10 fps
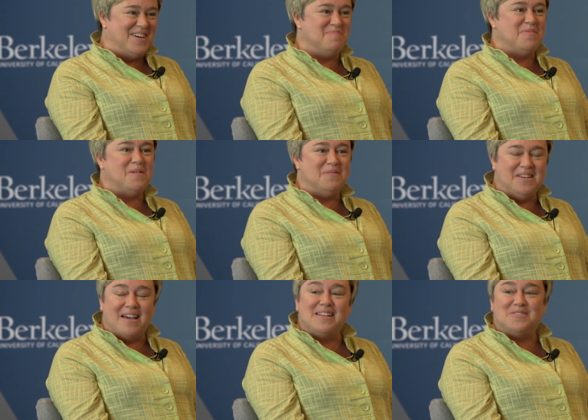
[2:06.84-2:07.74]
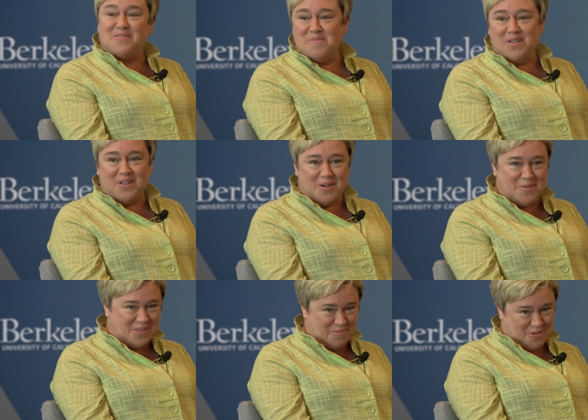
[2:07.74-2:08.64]
are probably not as familiar
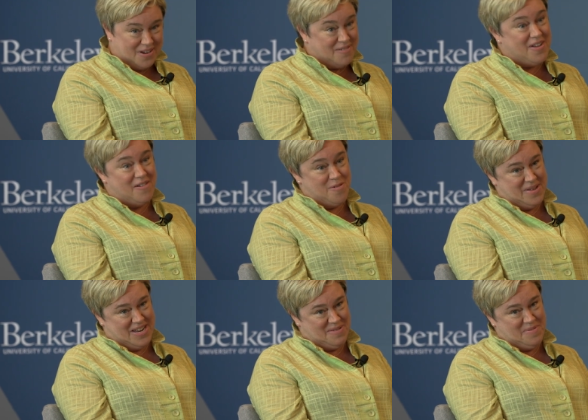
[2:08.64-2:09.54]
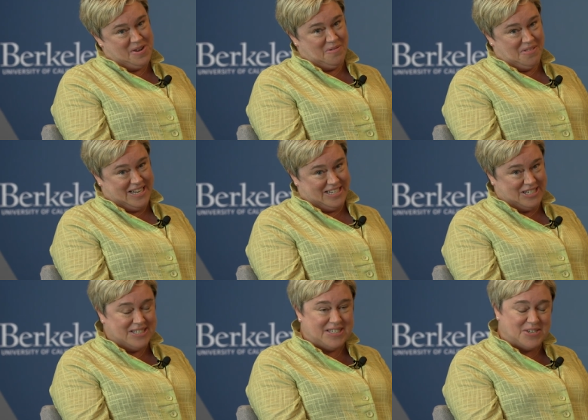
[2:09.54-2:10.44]
with the work of government and community
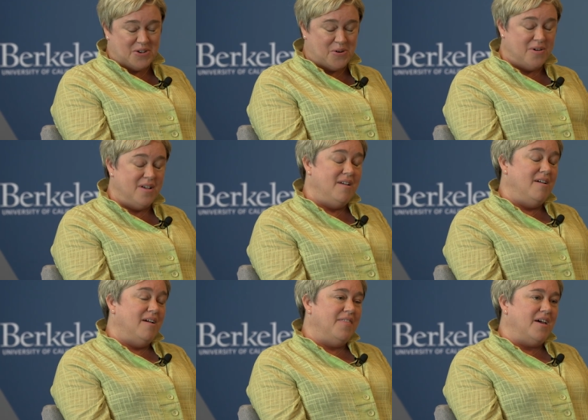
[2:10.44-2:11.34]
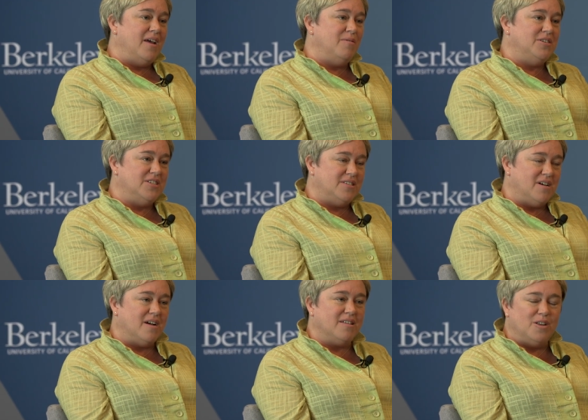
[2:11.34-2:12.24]
relations, so I thought I would just
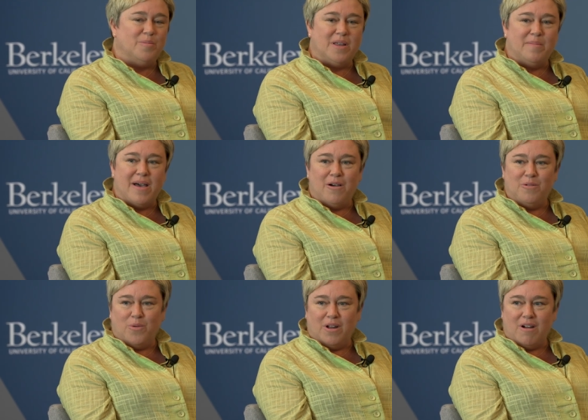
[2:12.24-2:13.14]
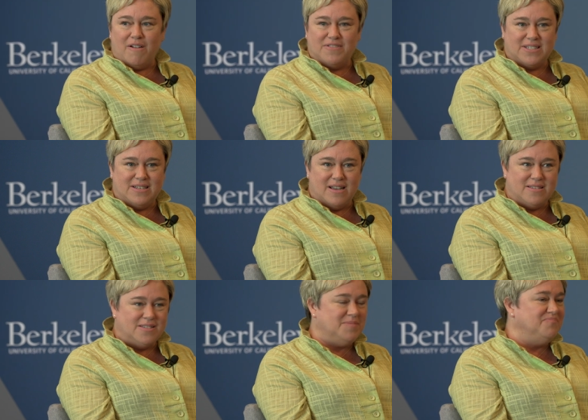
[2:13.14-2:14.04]
talk a little bit about what our office
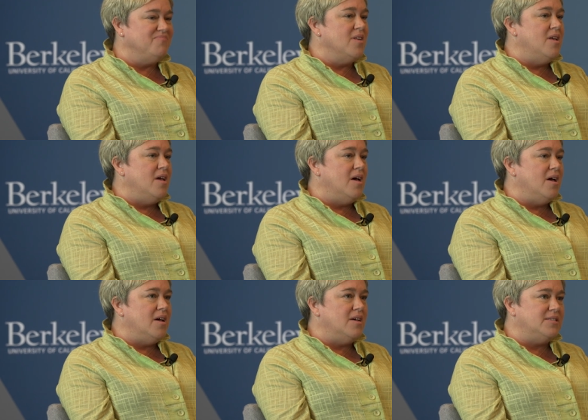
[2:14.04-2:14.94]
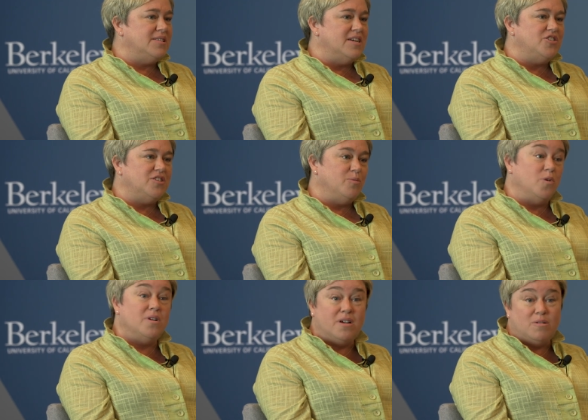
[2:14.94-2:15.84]
does. Uh, essentially,
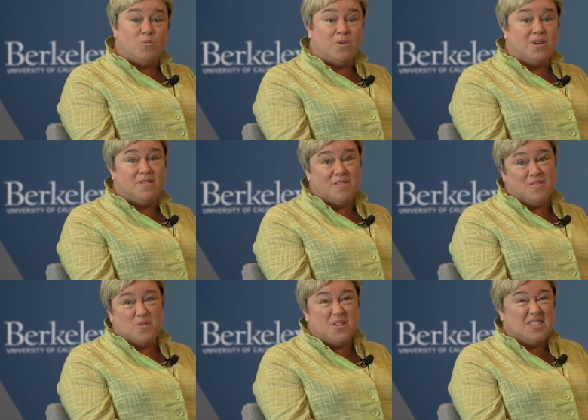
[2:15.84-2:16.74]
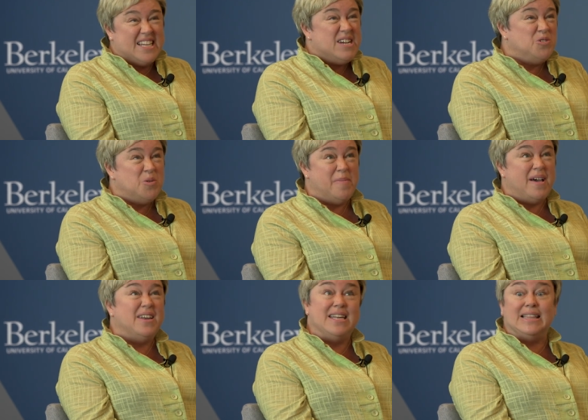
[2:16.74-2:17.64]
we're, a, uh, we're, we're down to
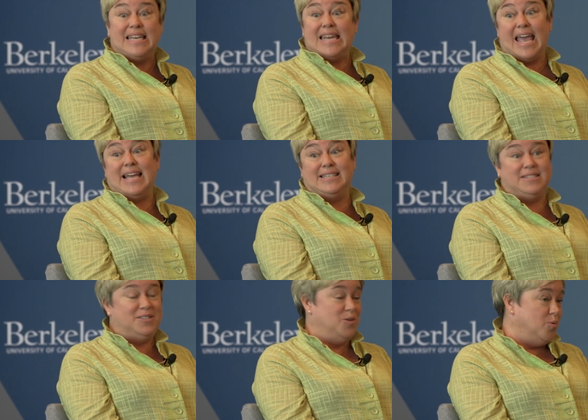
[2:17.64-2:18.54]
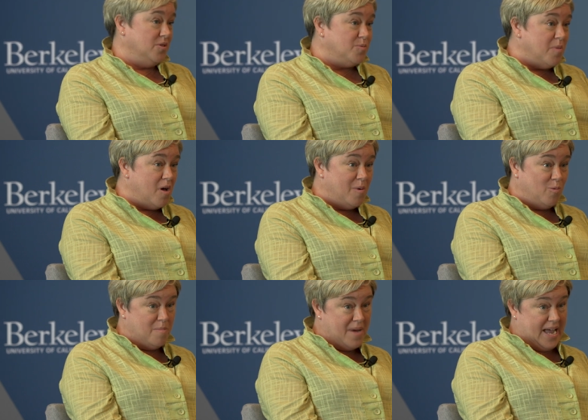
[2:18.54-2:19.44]
about an elite eight, so we're small but
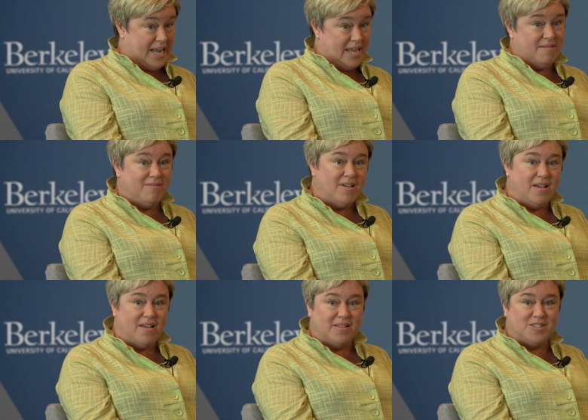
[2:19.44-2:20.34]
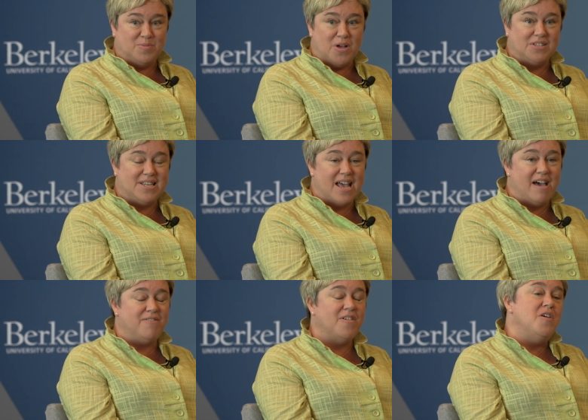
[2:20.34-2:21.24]
we're mighty, uh, small
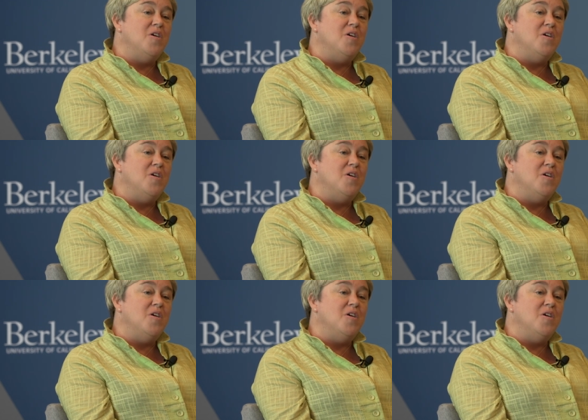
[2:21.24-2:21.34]
staff.